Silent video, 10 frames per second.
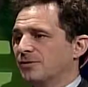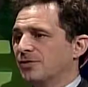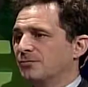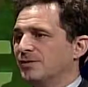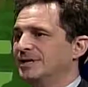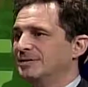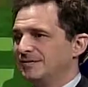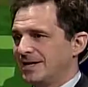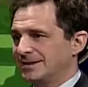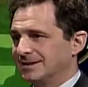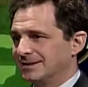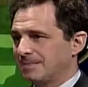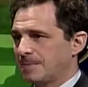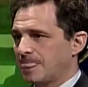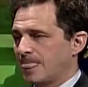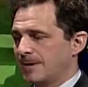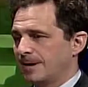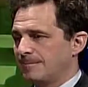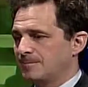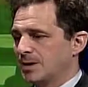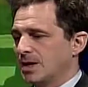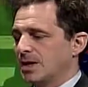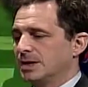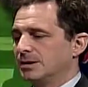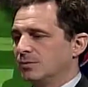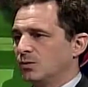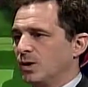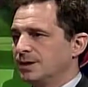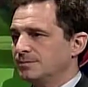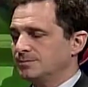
3 defenses. Okay. Number 1,